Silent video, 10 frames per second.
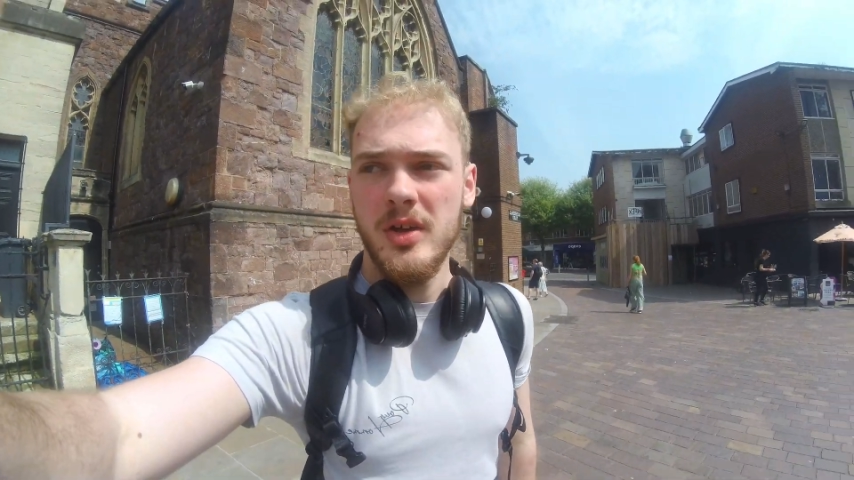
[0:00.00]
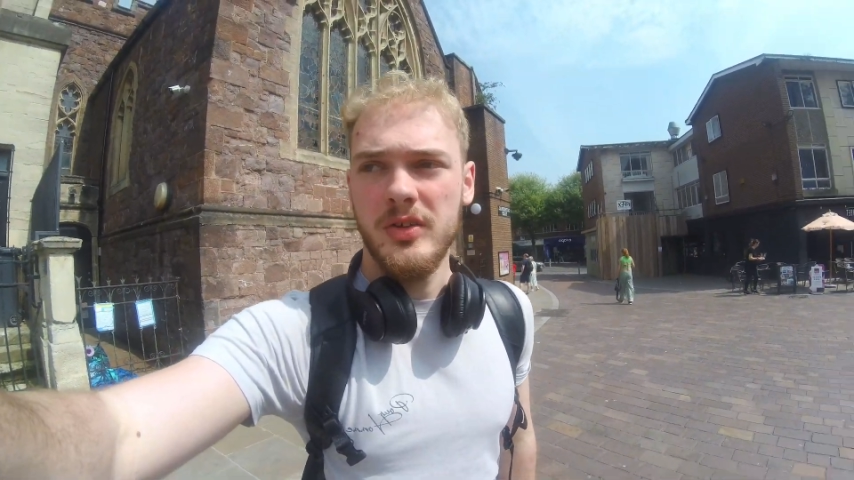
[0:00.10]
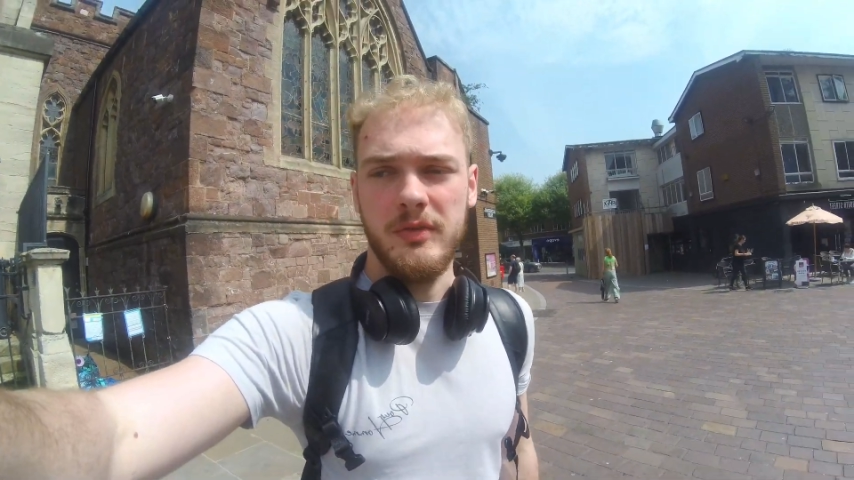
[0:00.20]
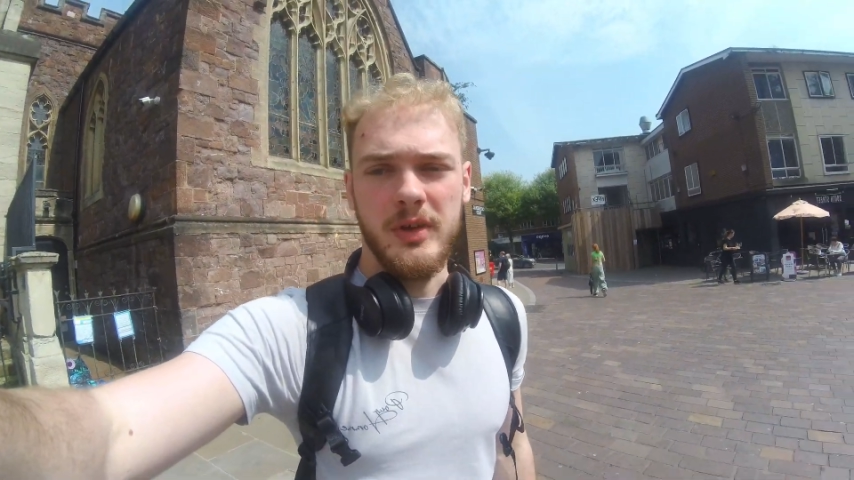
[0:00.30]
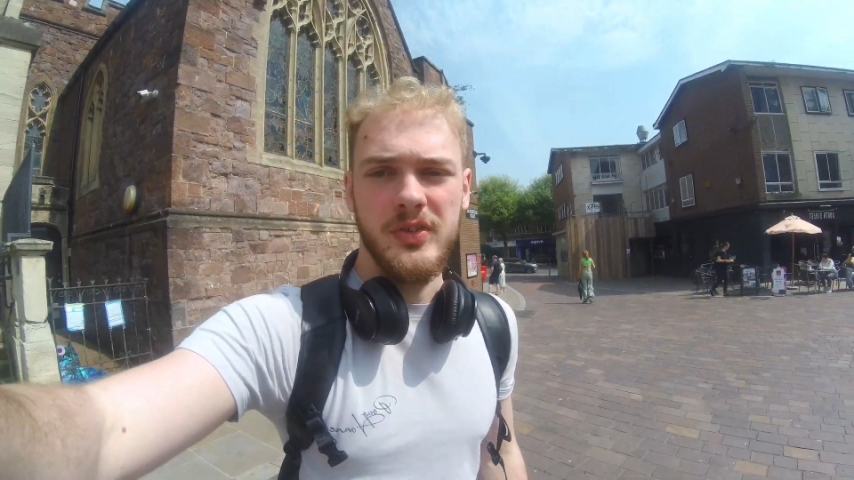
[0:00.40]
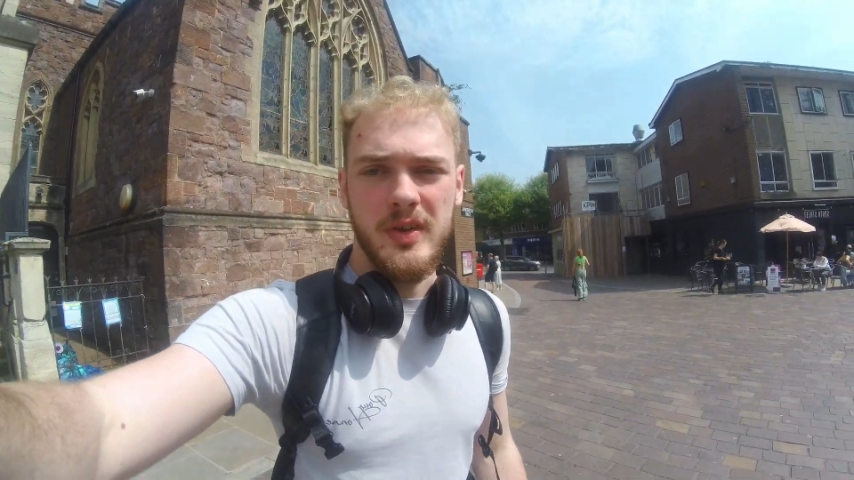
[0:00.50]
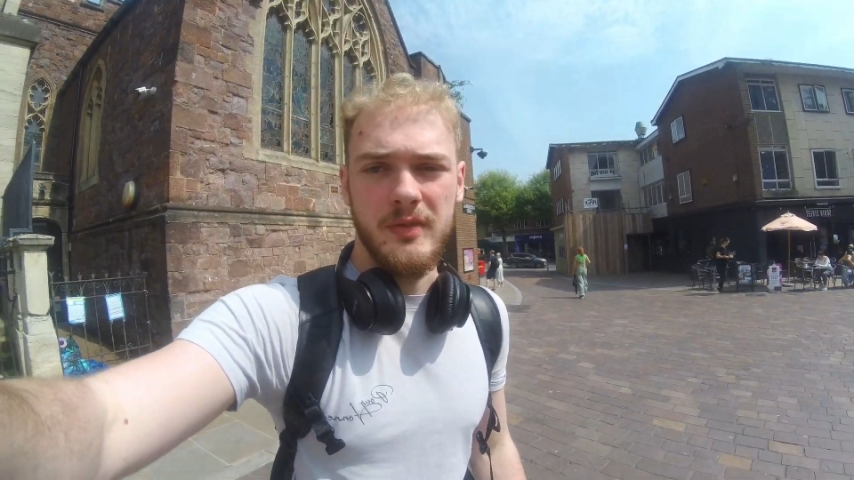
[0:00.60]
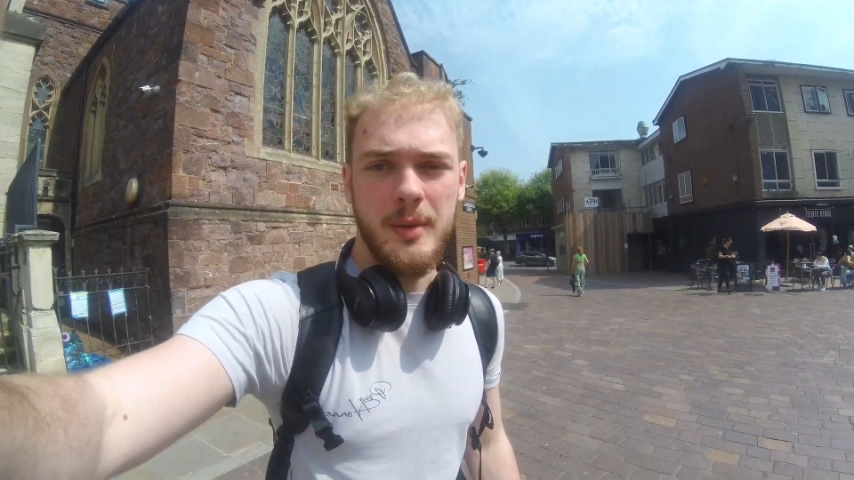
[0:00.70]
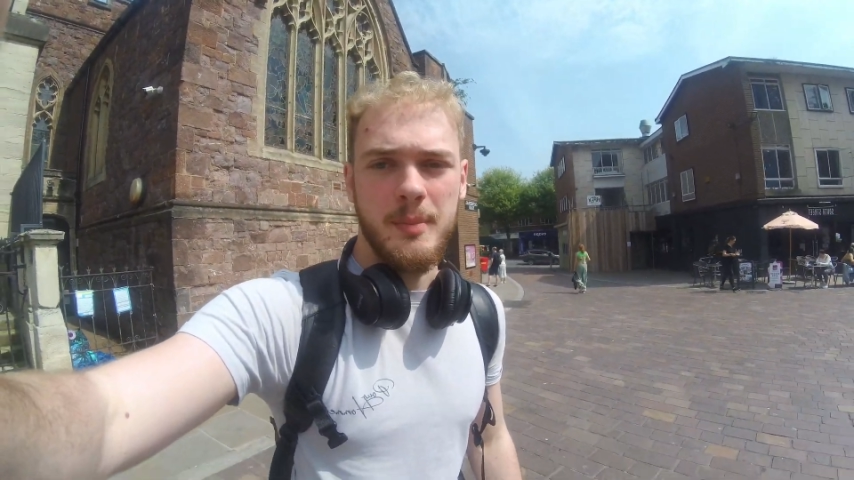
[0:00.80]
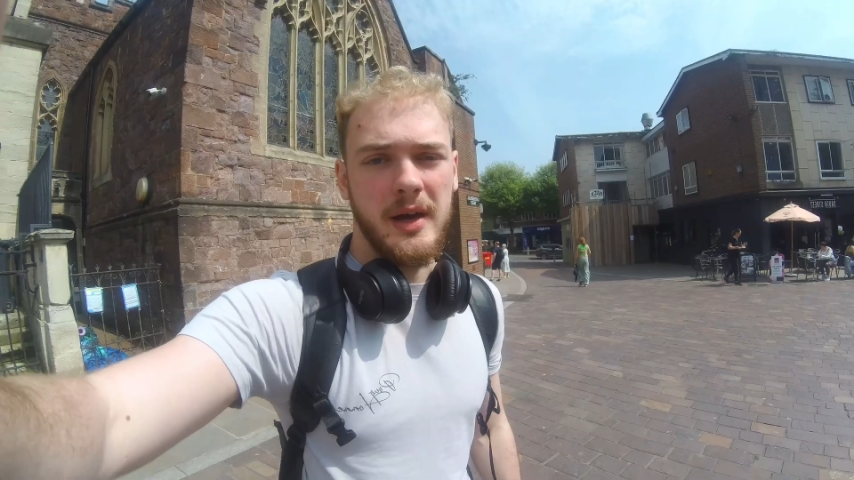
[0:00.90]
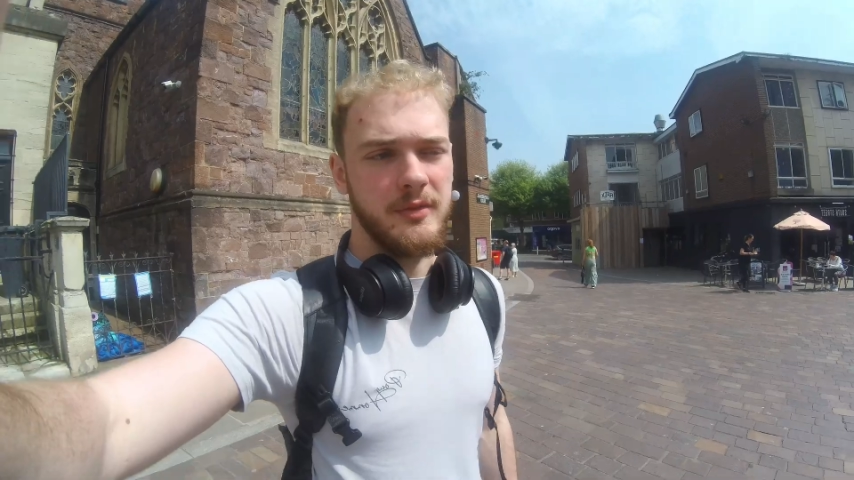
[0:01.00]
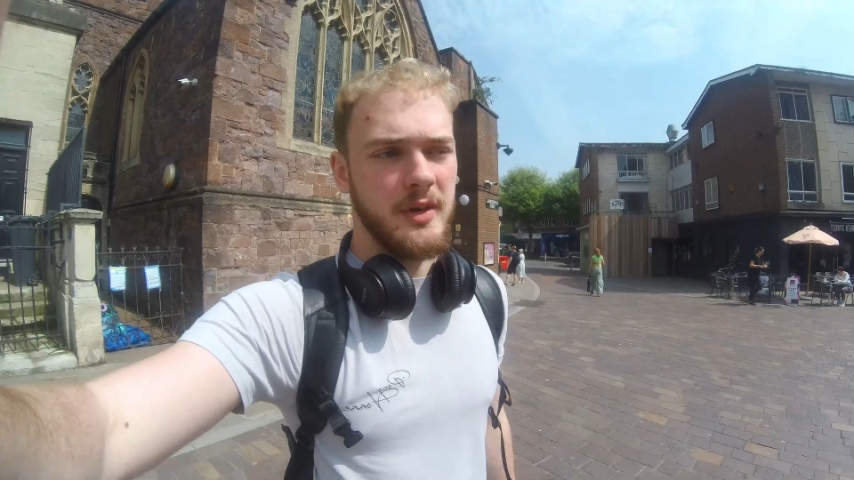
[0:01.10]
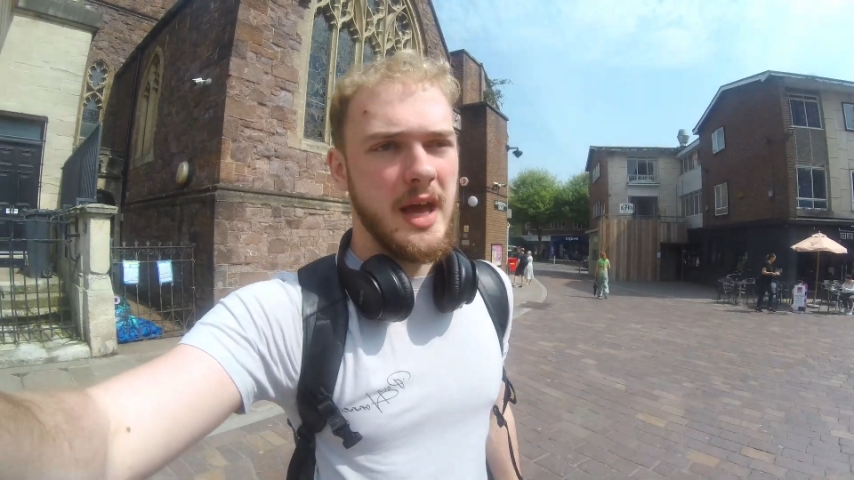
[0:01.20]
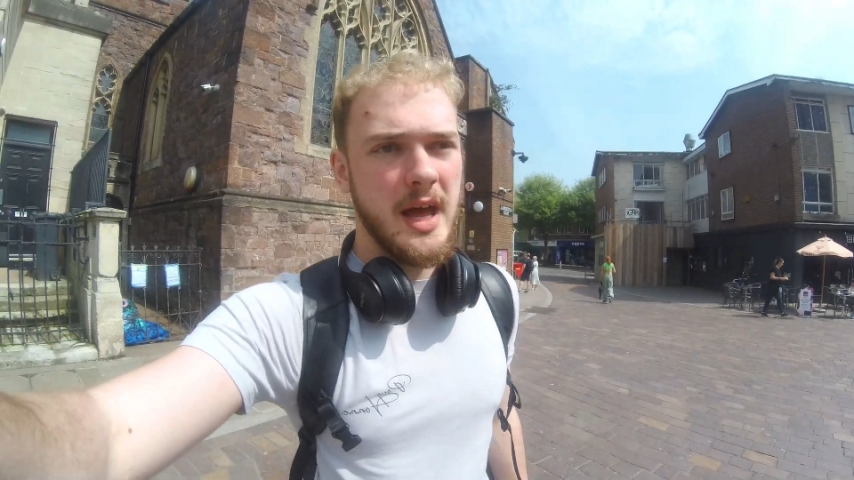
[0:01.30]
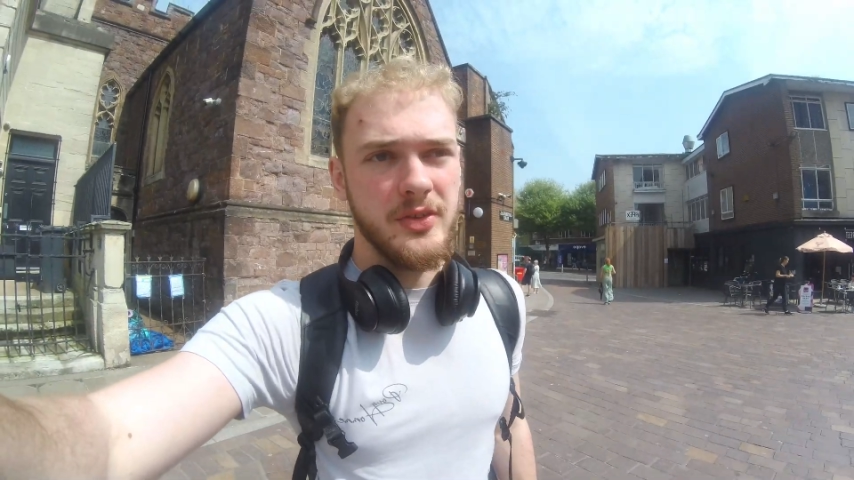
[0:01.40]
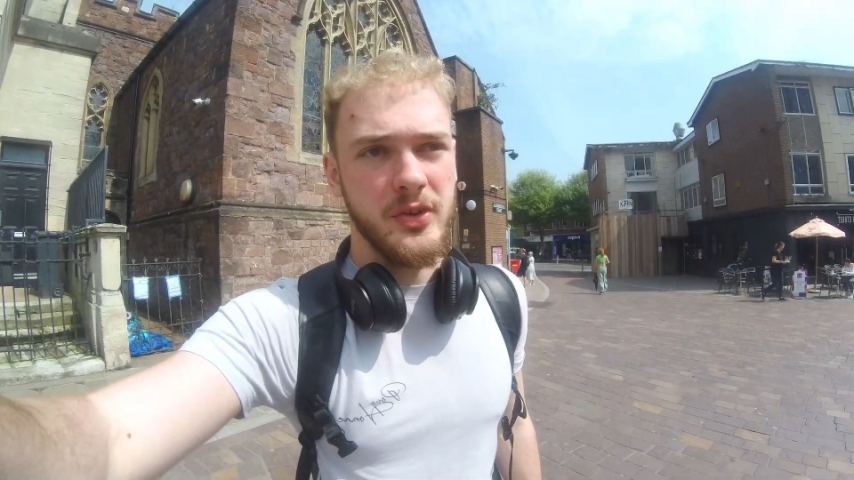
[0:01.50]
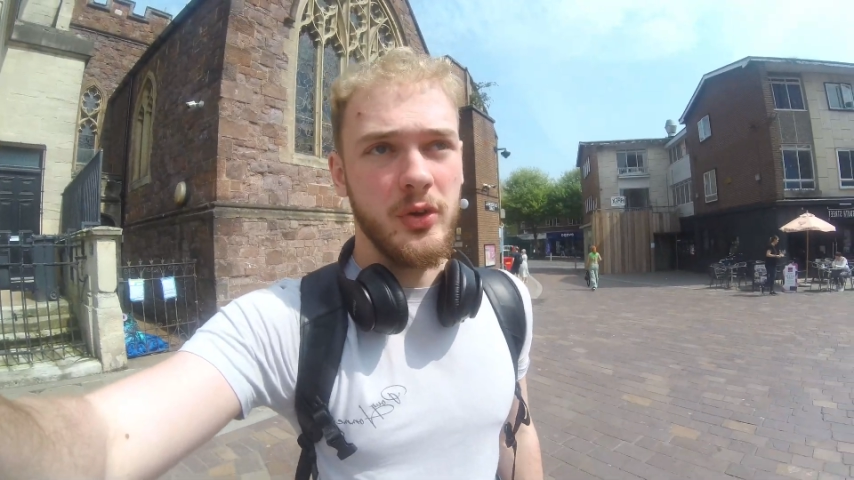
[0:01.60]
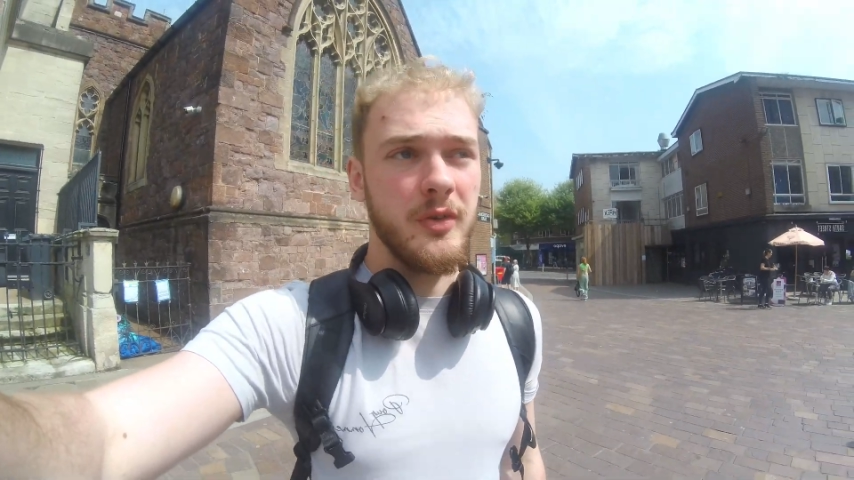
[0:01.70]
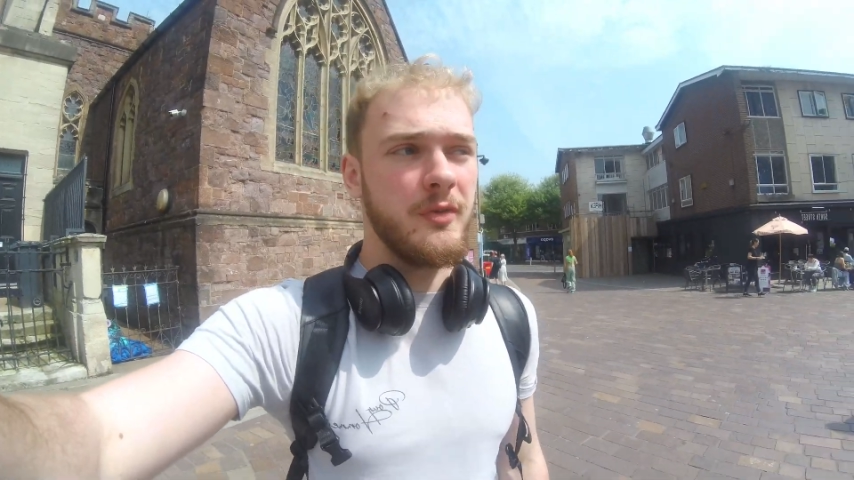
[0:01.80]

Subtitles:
so you can see the impact that it has on the